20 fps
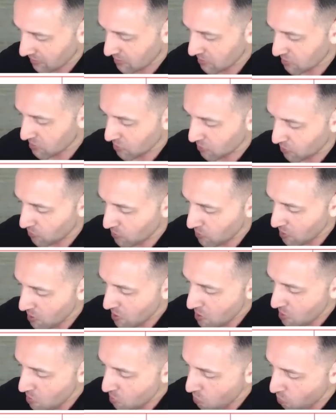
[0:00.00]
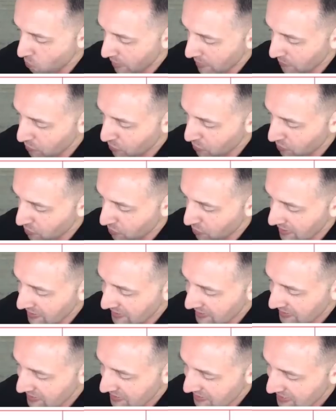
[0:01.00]
so when we're writing
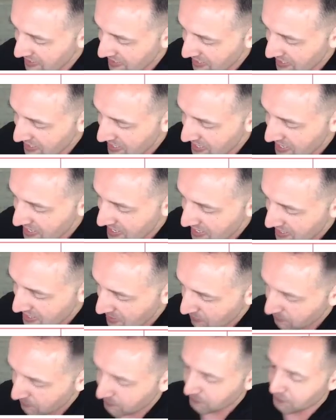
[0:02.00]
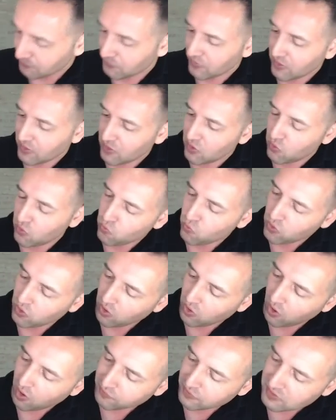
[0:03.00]
this E, we'll
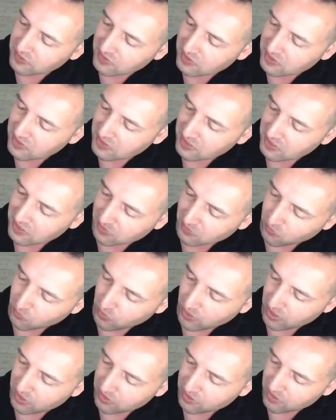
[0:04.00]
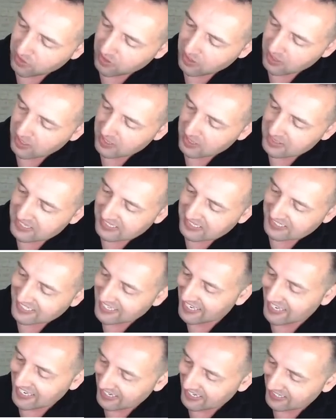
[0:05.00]
often see it with this
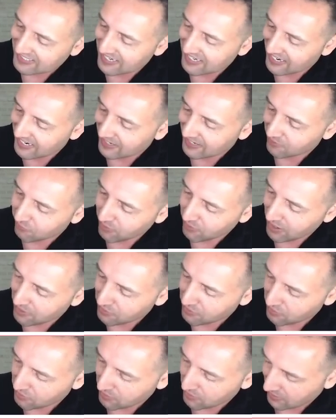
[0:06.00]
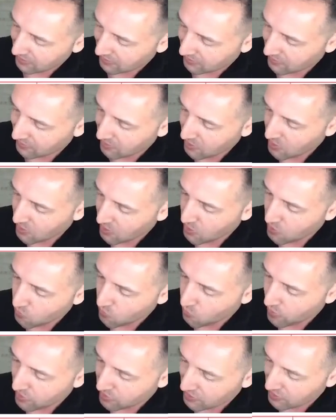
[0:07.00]
kick down rather than
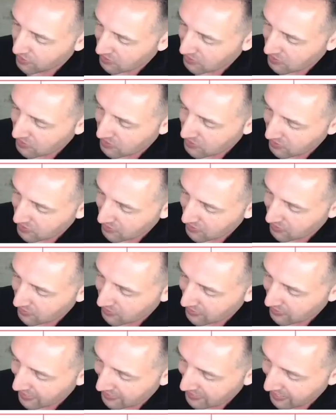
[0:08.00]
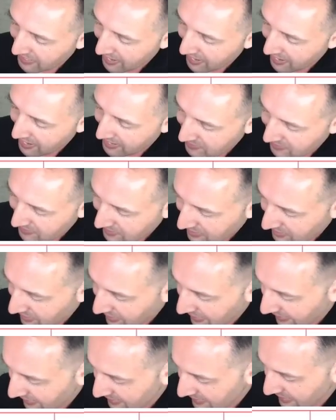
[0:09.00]
with its leg out
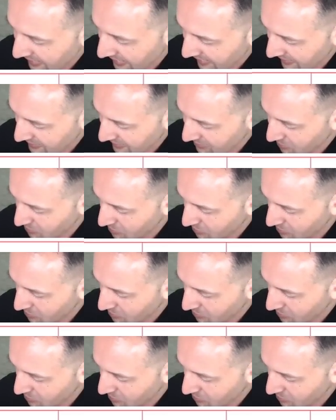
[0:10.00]
like that.